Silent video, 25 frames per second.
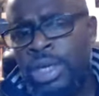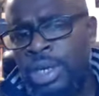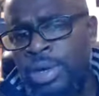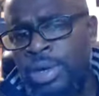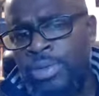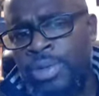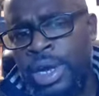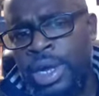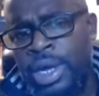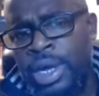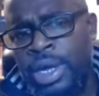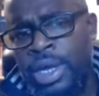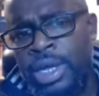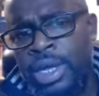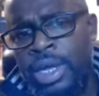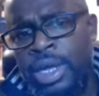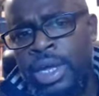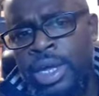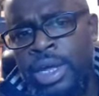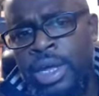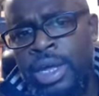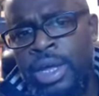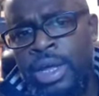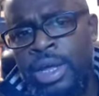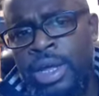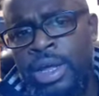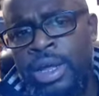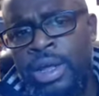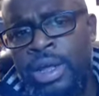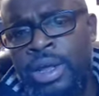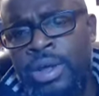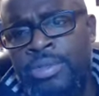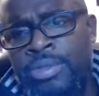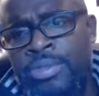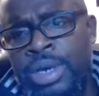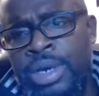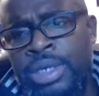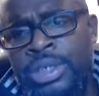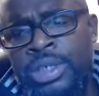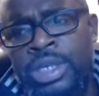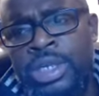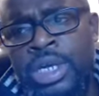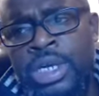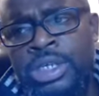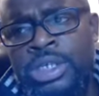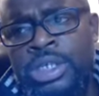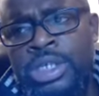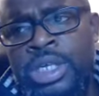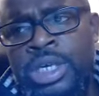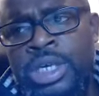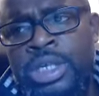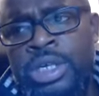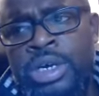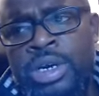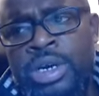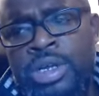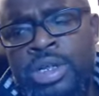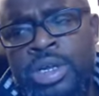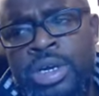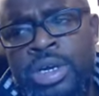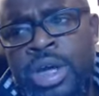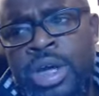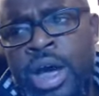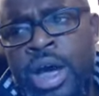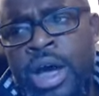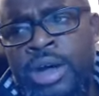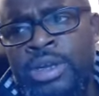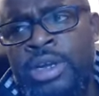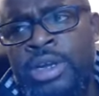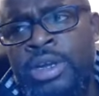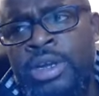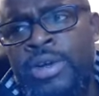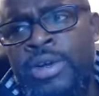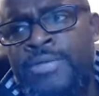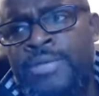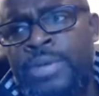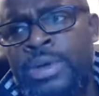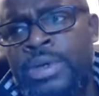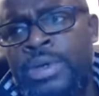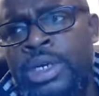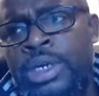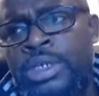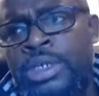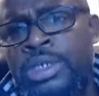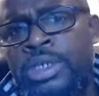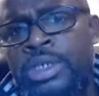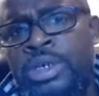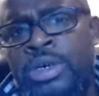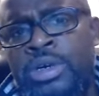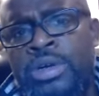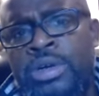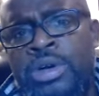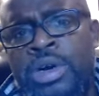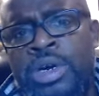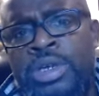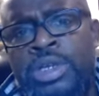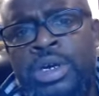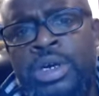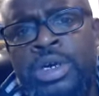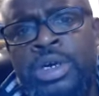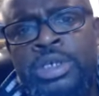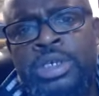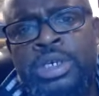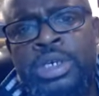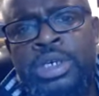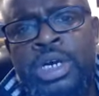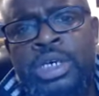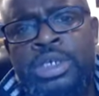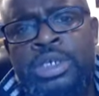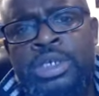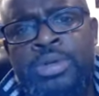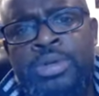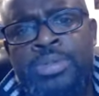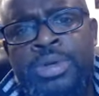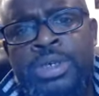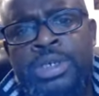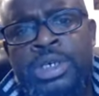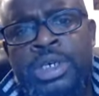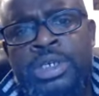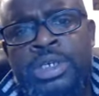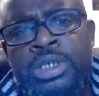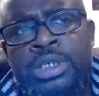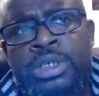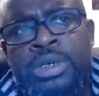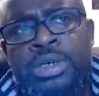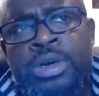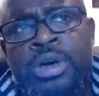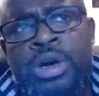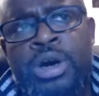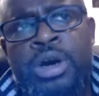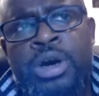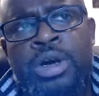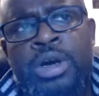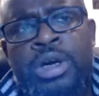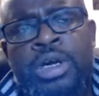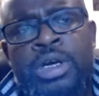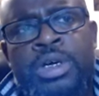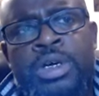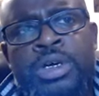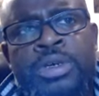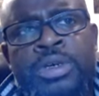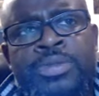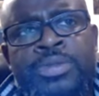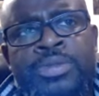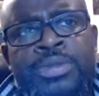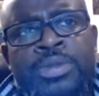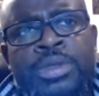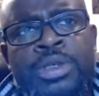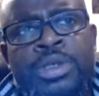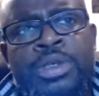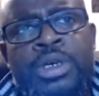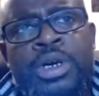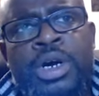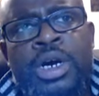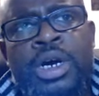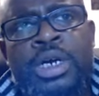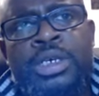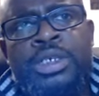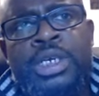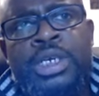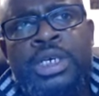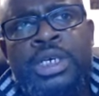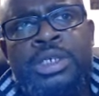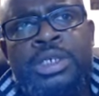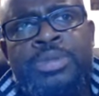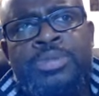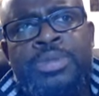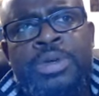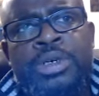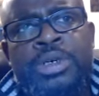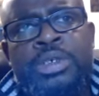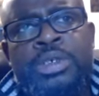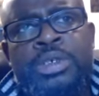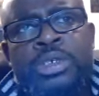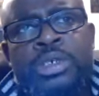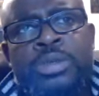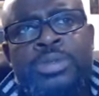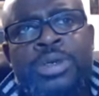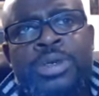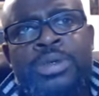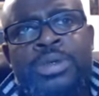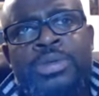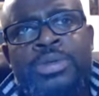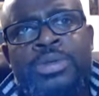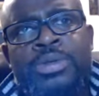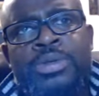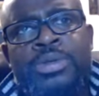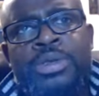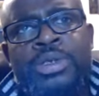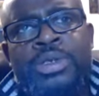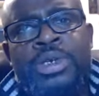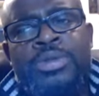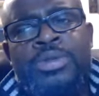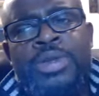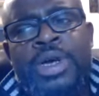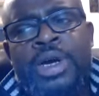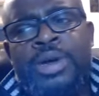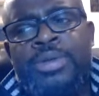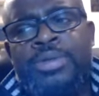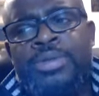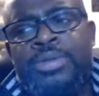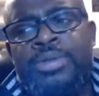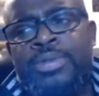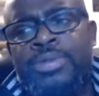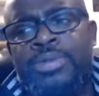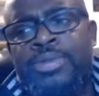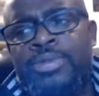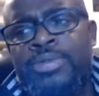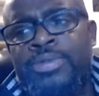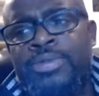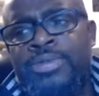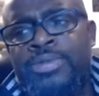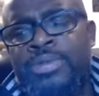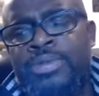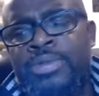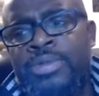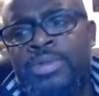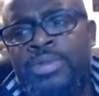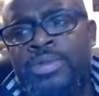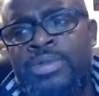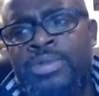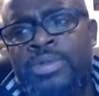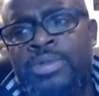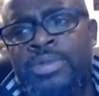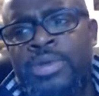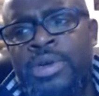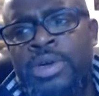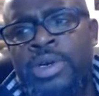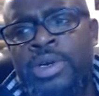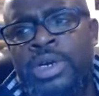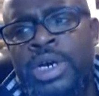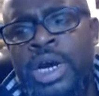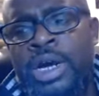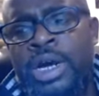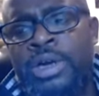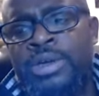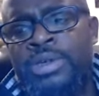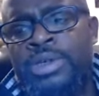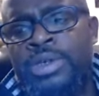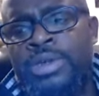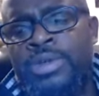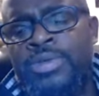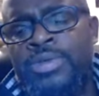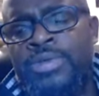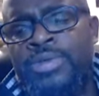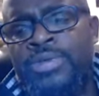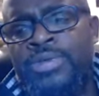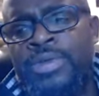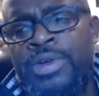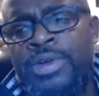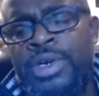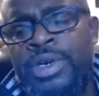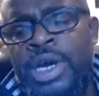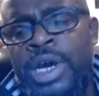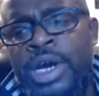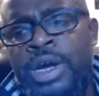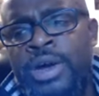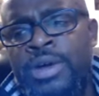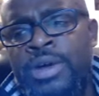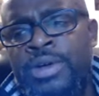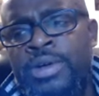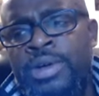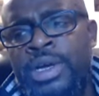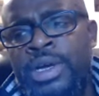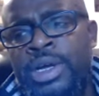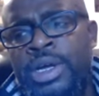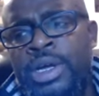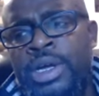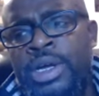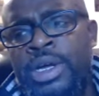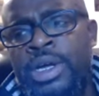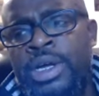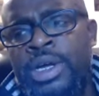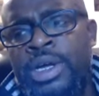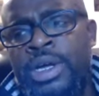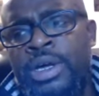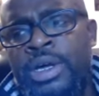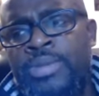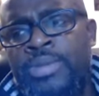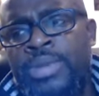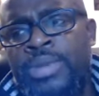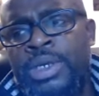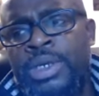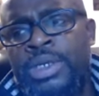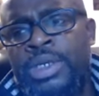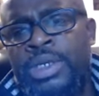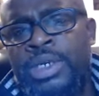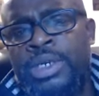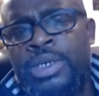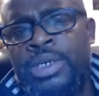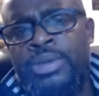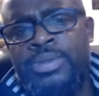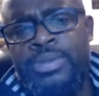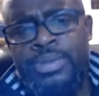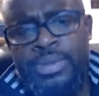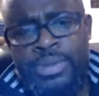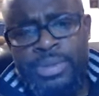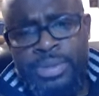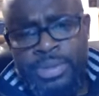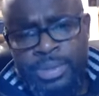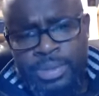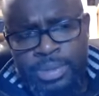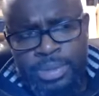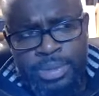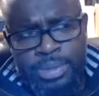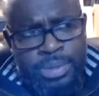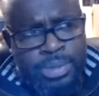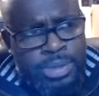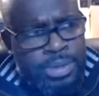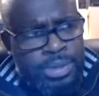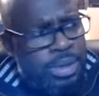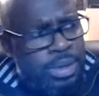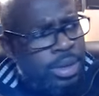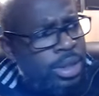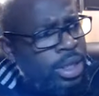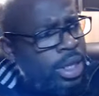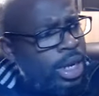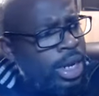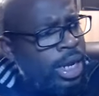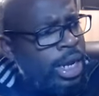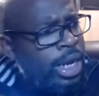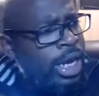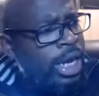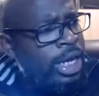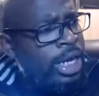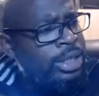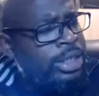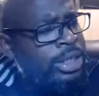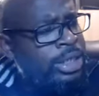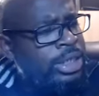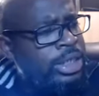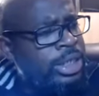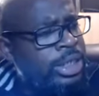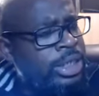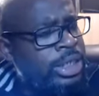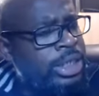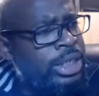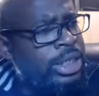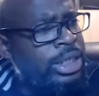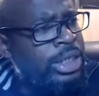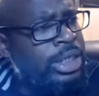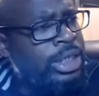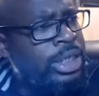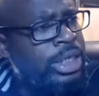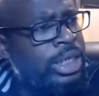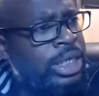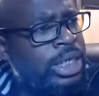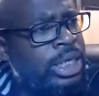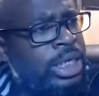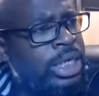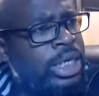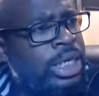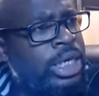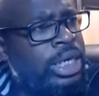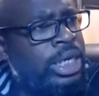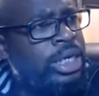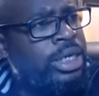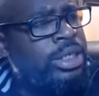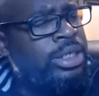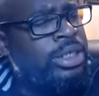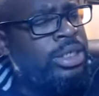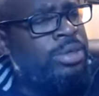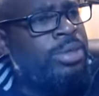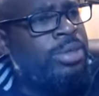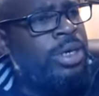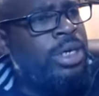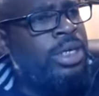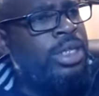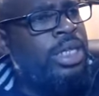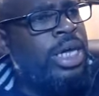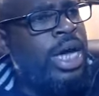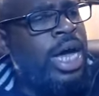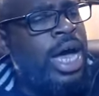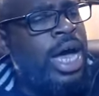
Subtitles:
anyway, much less than the cognitive potential or their intellectual potential, or dare I say spiritual, but we'll leave that word out for now, but it's, to me, the